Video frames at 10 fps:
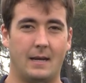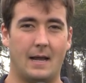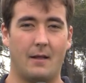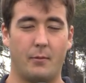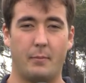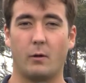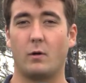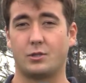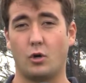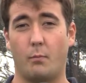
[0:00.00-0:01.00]
Now the Big
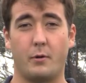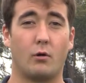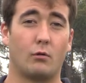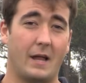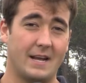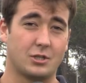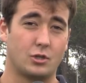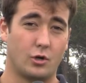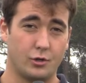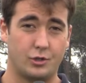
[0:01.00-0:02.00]
West opener last
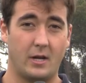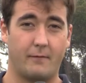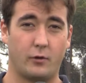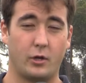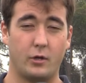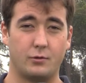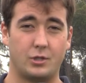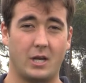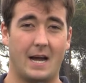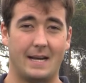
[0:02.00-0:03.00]
Thursday for the
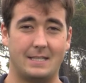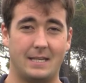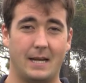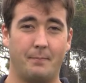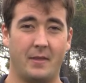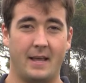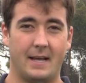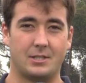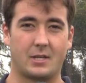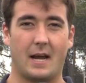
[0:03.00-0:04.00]
UCI team
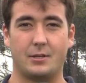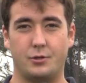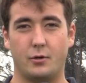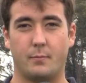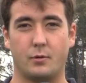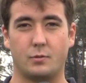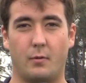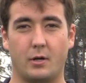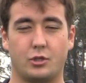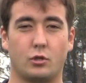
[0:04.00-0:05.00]
and Scott Juniper's
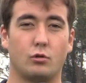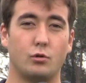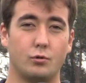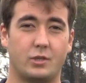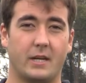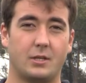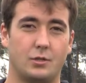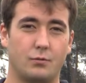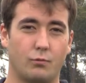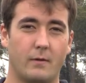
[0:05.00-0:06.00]
bunch losing
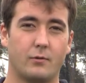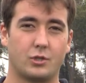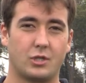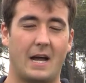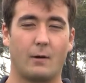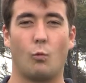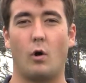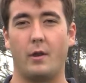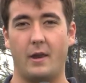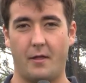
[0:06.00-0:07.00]
to Riverside
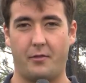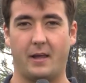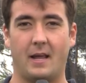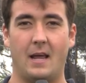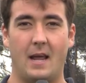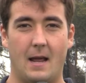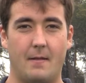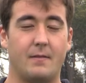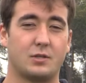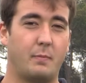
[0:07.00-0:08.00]
1-0. And
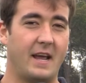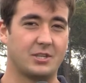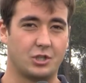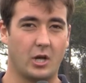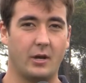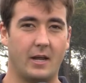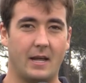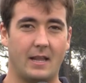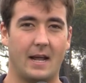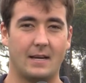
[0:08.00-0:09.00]
then this past
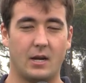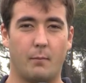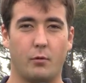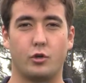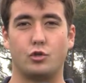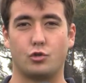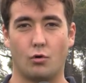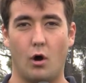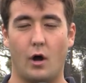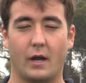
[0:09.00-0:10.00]
Sunday they ended up with a
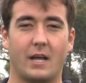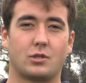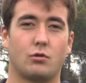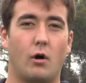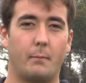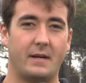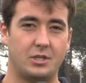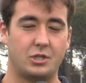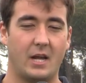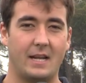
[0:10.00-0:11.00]
draw against Long
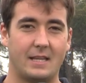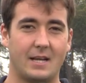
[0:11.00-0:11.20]
Beach State.